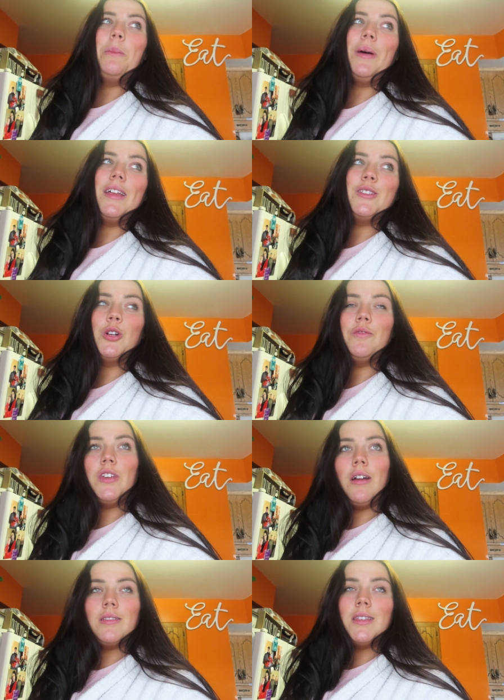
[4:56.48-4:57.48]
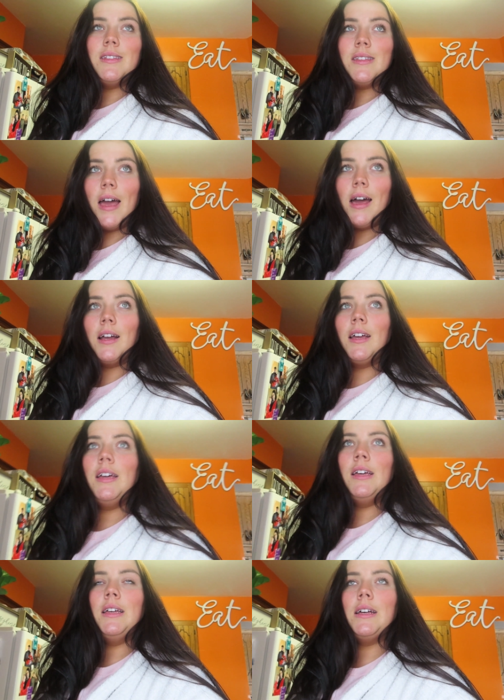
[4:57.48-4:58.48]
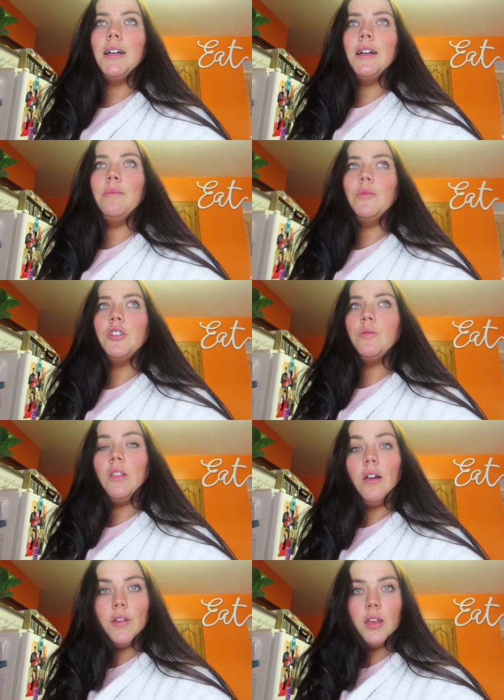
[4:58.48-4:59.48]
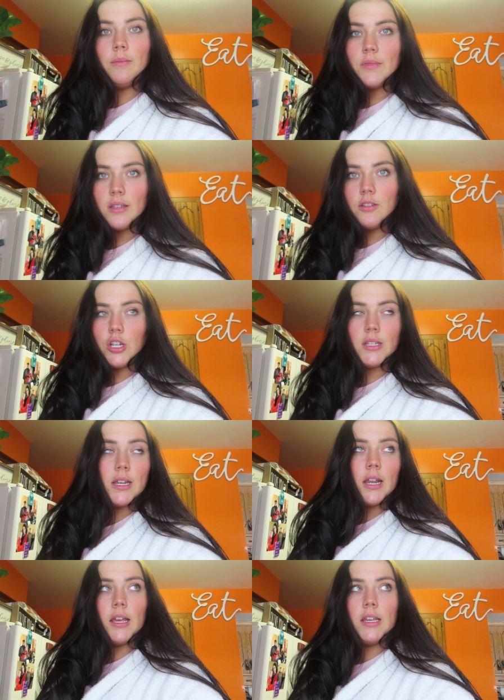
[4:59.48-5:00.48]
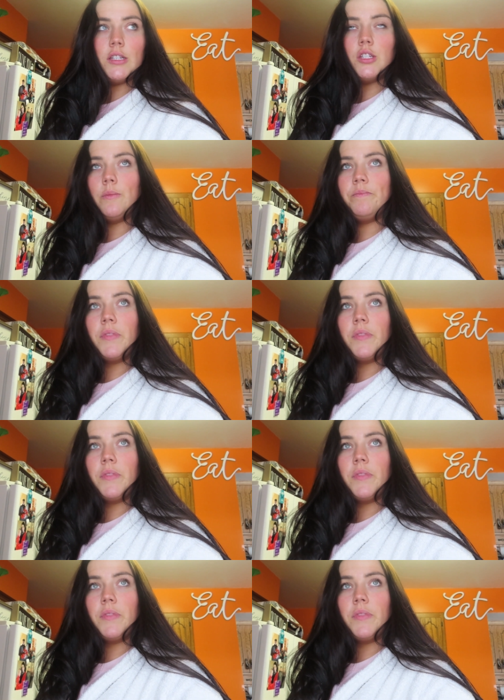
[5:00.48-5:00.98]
But it's her fiance, Zach, um, which we love him. Jason and I, he's